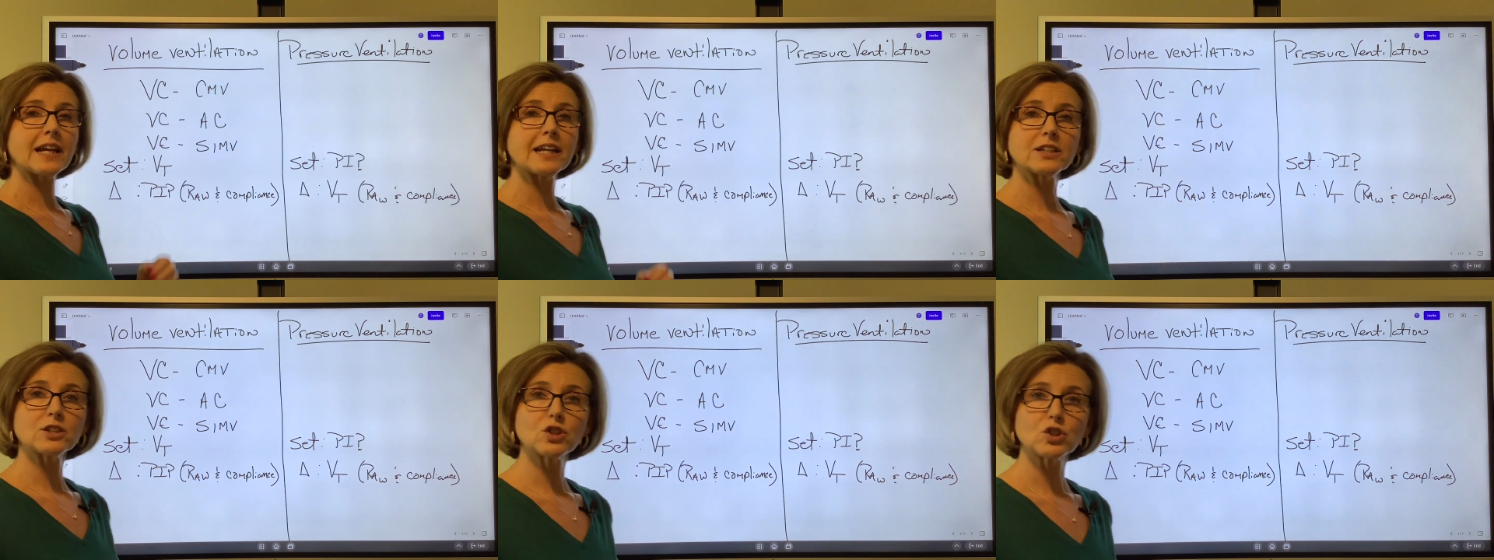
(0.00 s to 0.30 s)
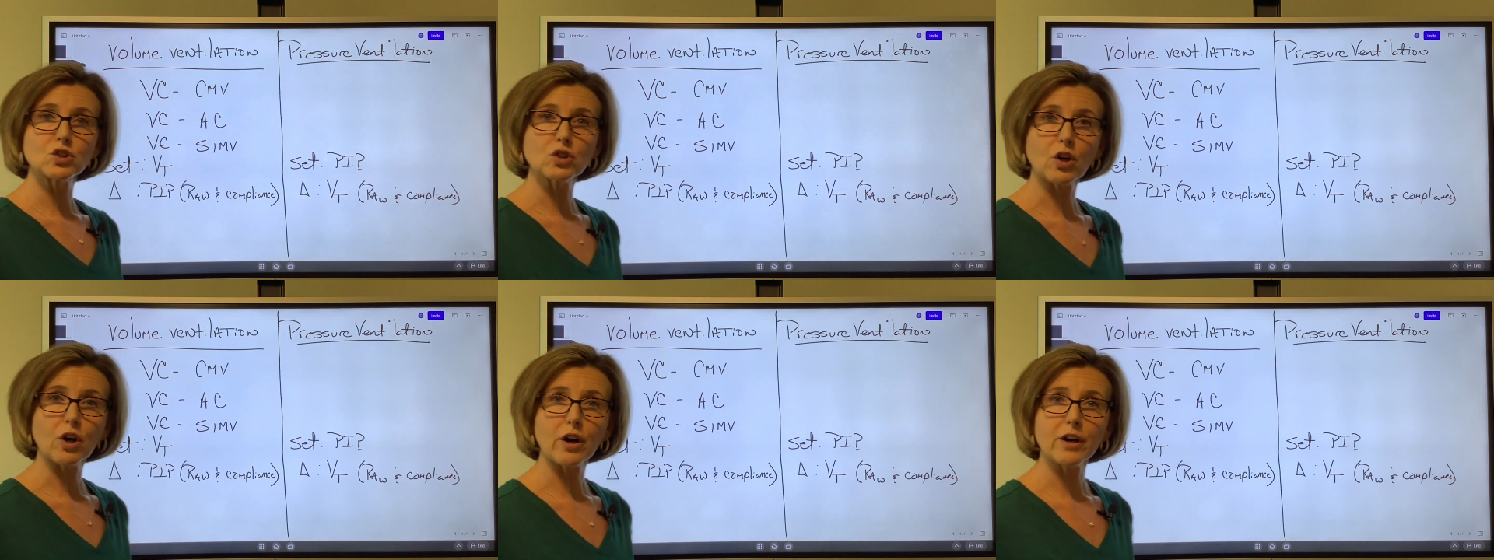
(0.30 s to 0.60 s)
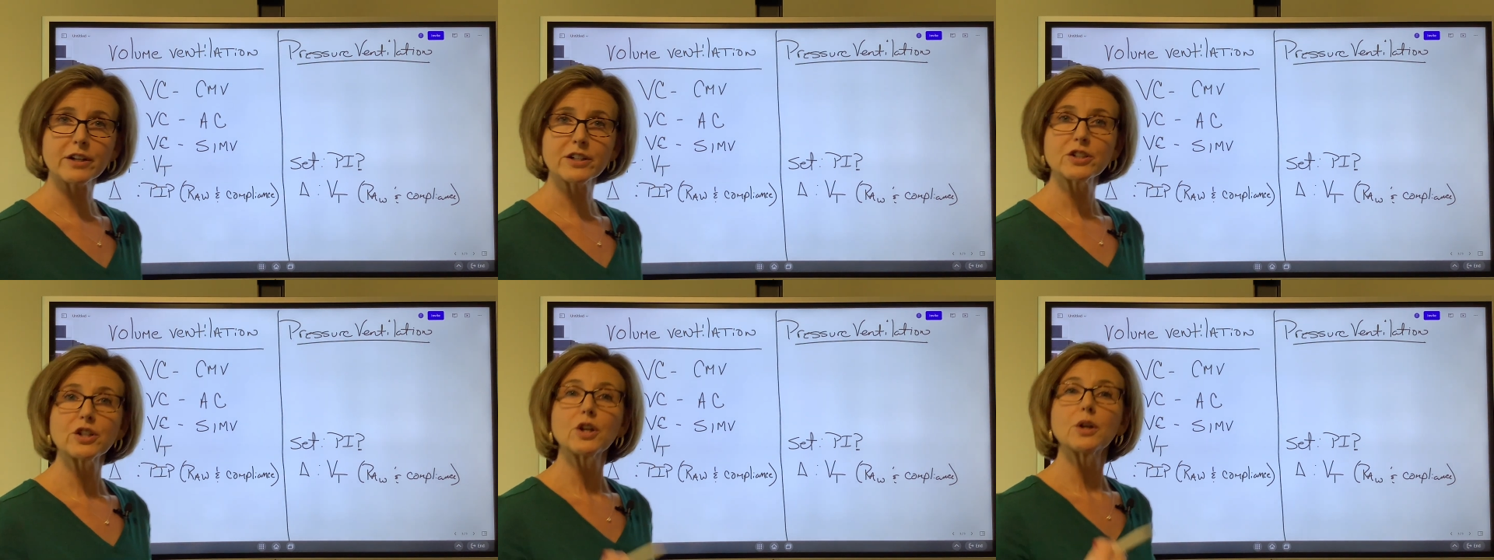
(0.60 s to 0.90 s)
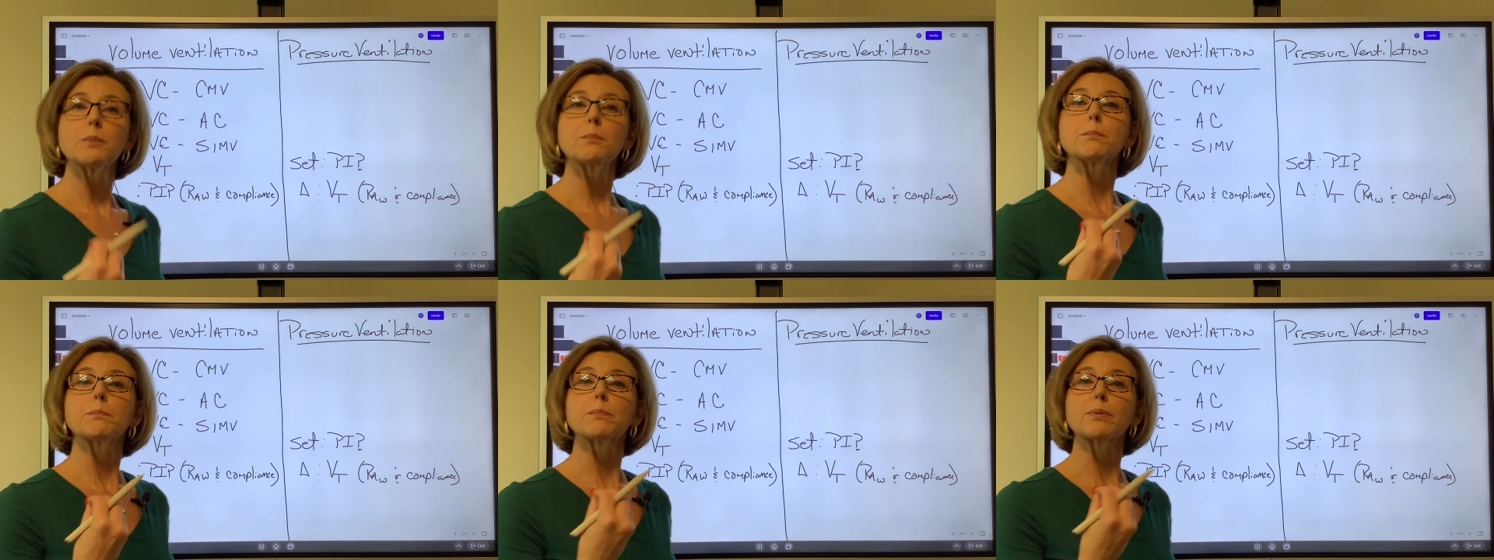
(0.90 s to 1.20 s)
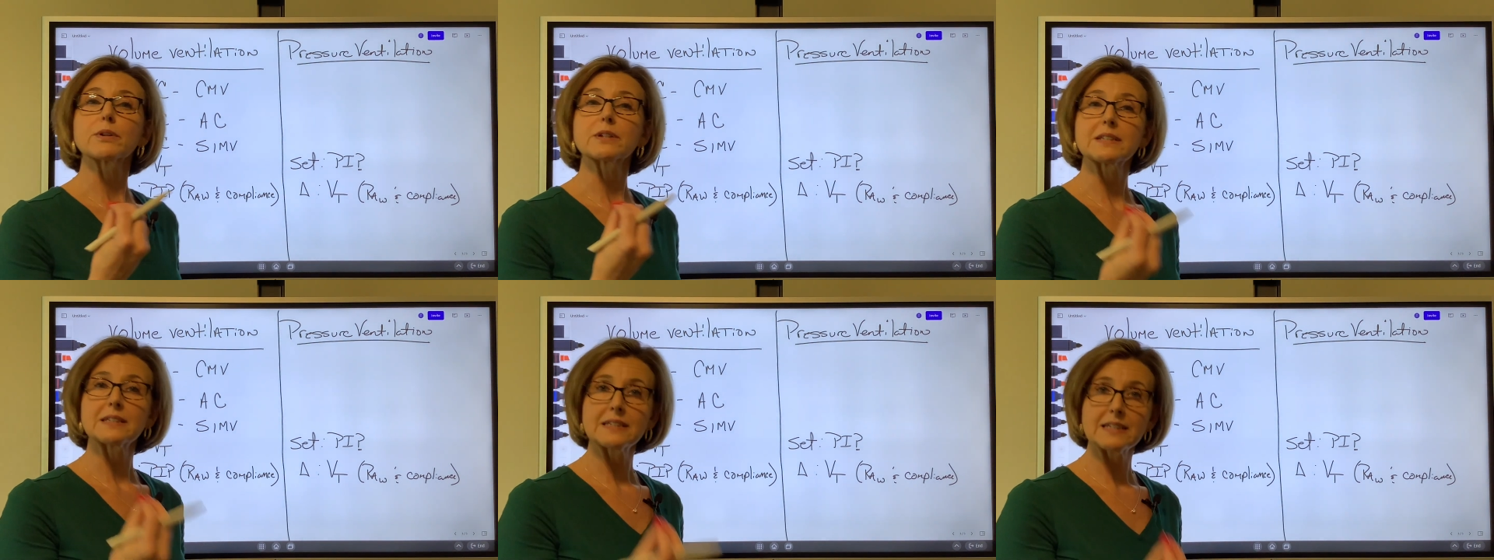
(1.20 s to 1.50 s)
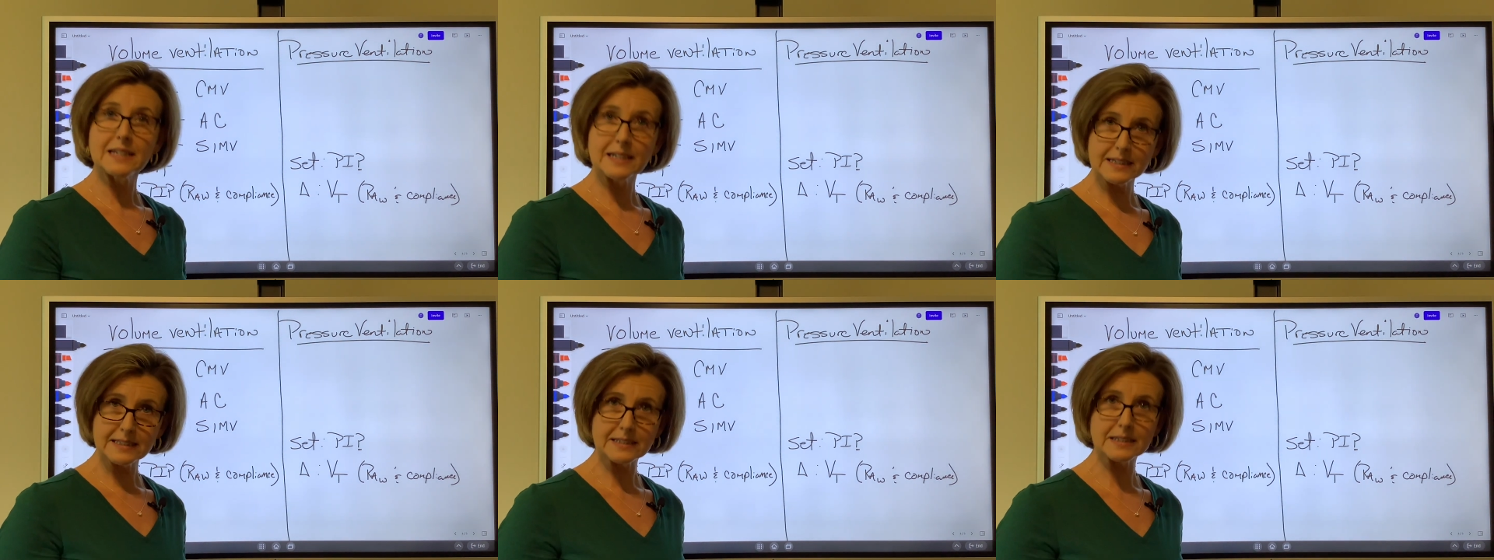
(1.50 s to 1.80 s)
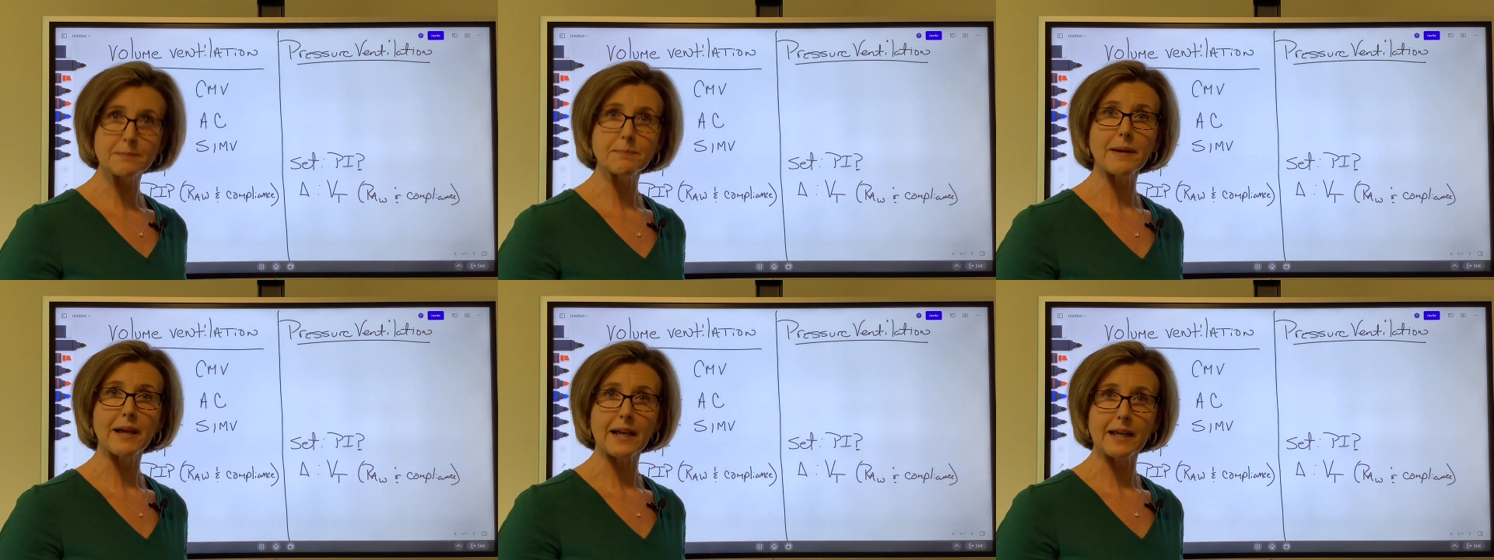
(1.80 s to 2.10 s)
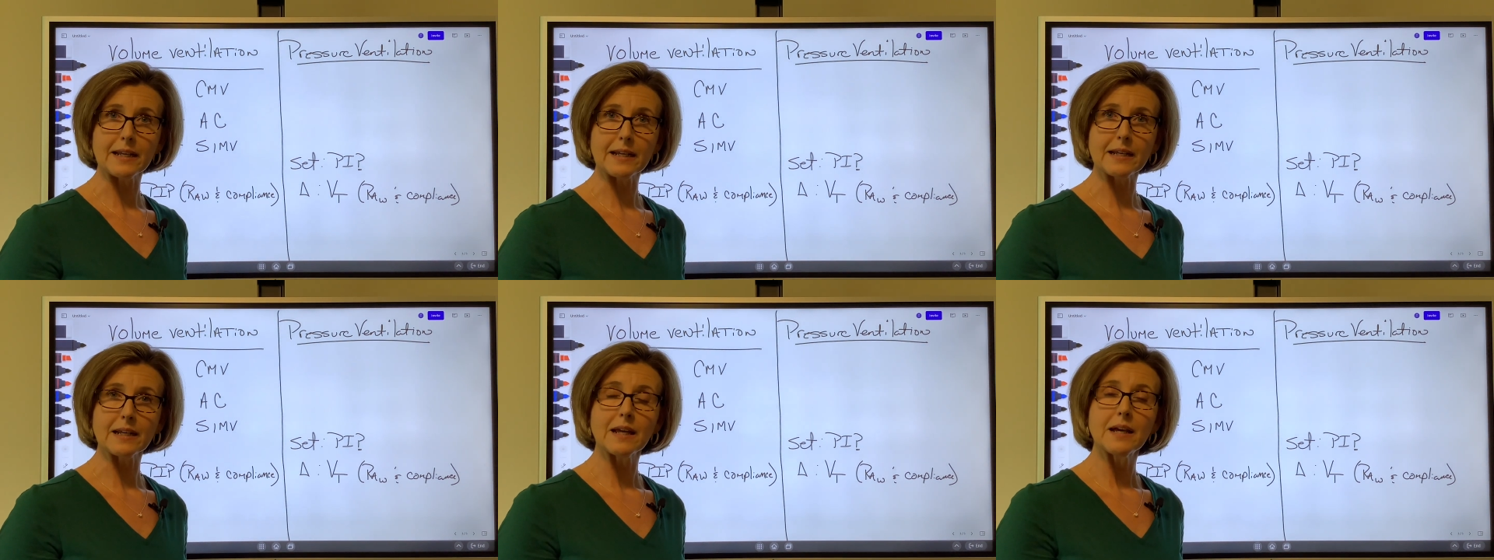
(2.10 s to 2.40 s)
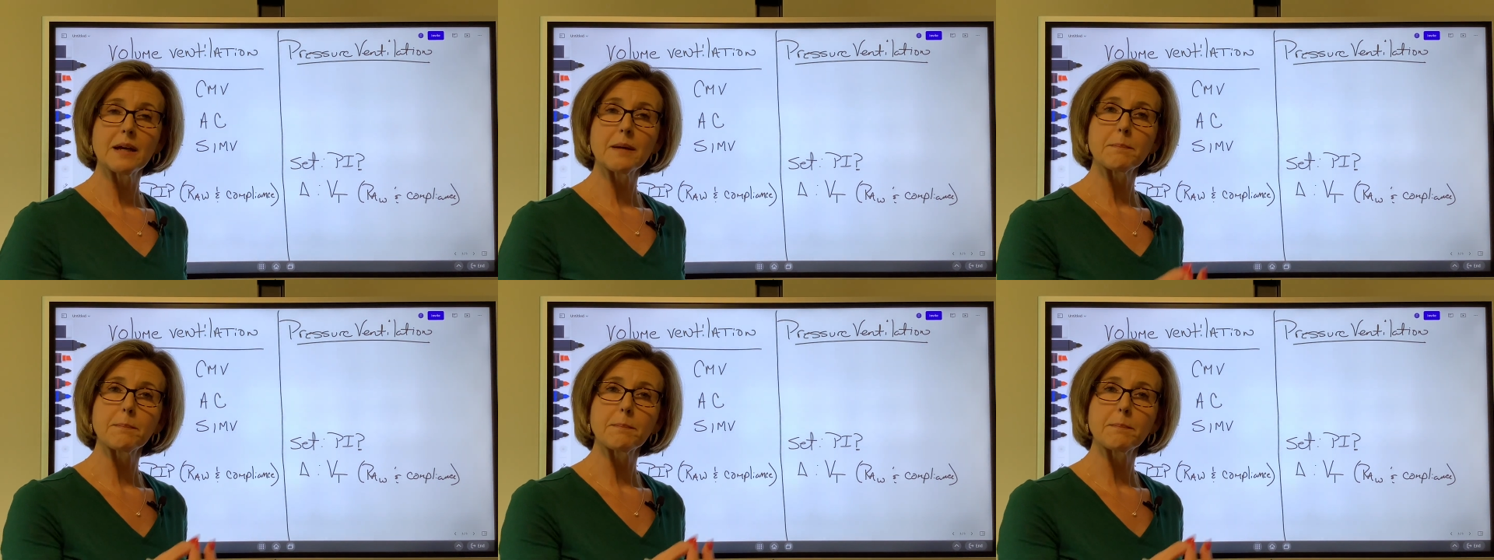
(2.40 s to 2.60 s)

can start participating